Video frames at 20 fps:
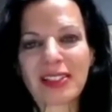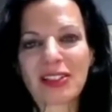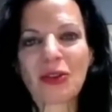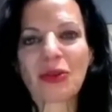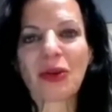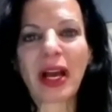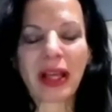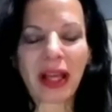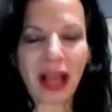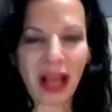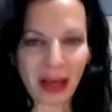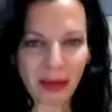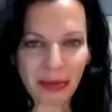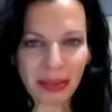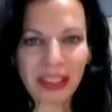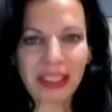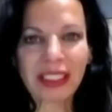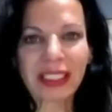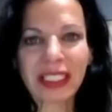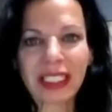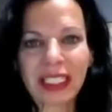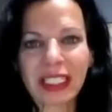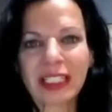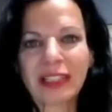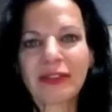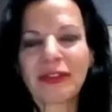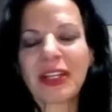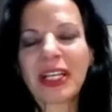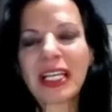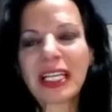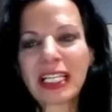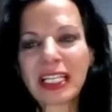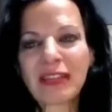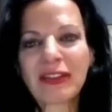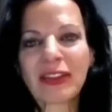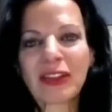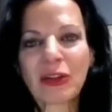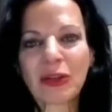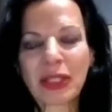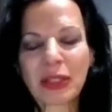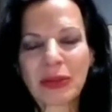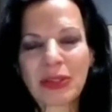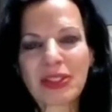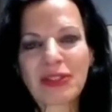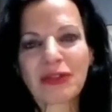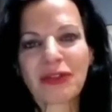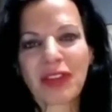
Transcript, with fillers: So I, I believe, even though he was